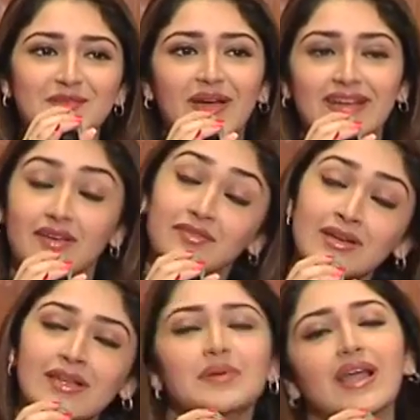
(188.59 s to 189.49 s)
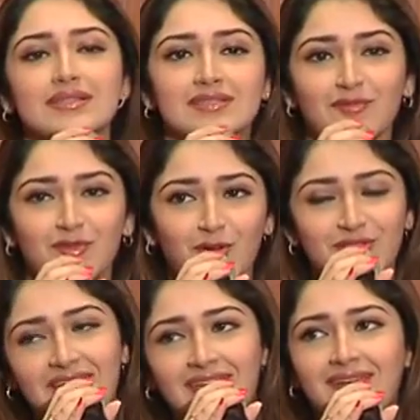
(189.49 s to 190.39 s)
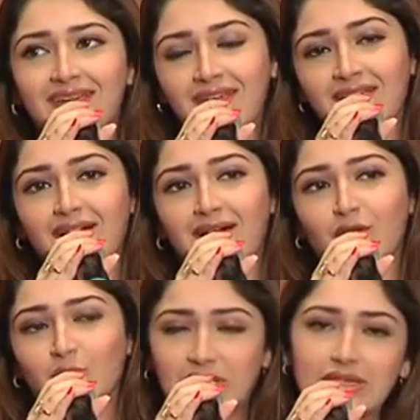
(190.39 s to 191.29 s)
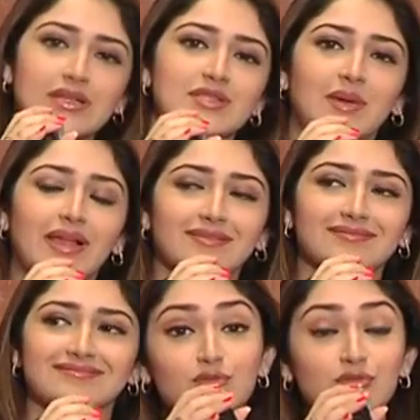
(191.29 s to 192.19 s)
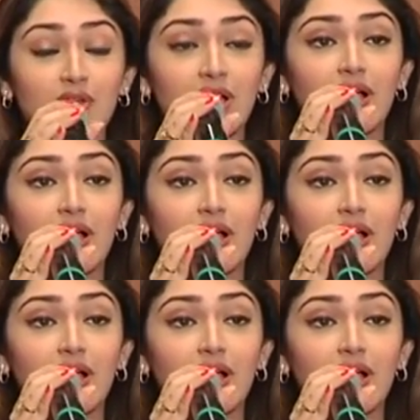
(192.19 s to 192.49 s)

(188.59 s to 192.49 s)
so I definitely will ask them for their opinion as well.